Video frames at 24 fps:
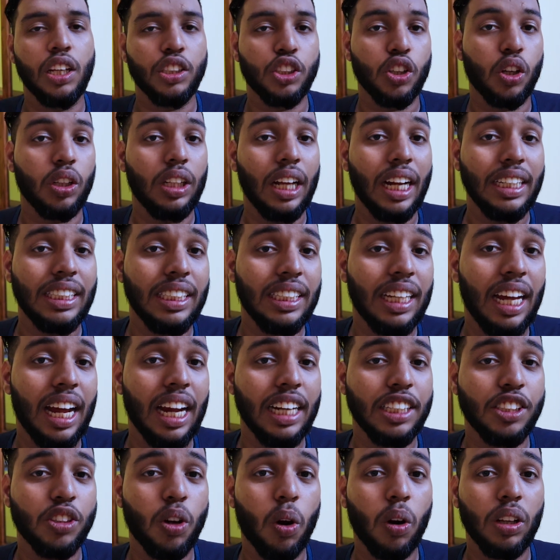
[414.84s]
So that's it,
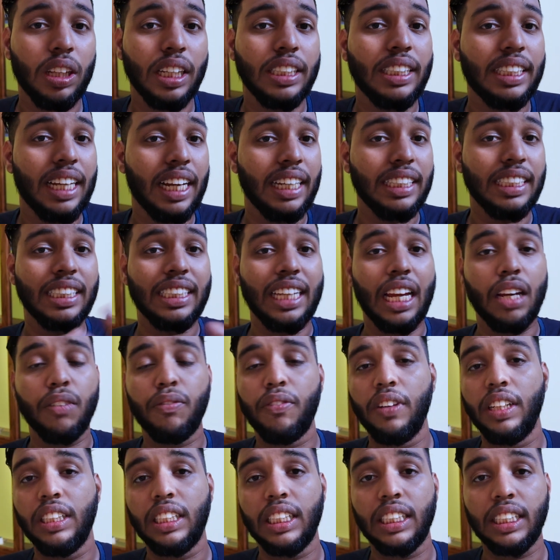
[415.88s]
that's all the changes and
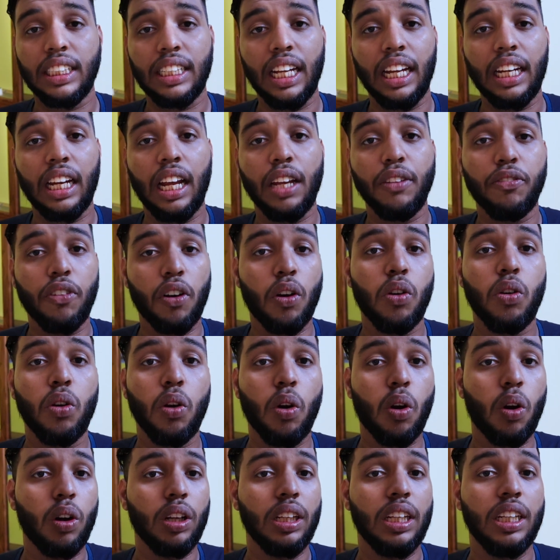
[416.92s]
features that I found
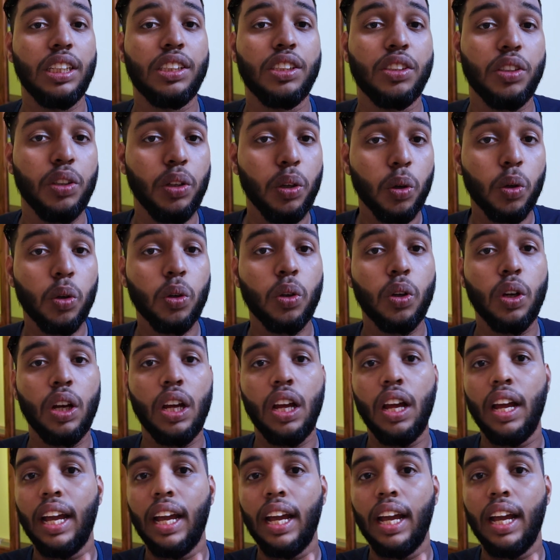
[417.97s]
on this new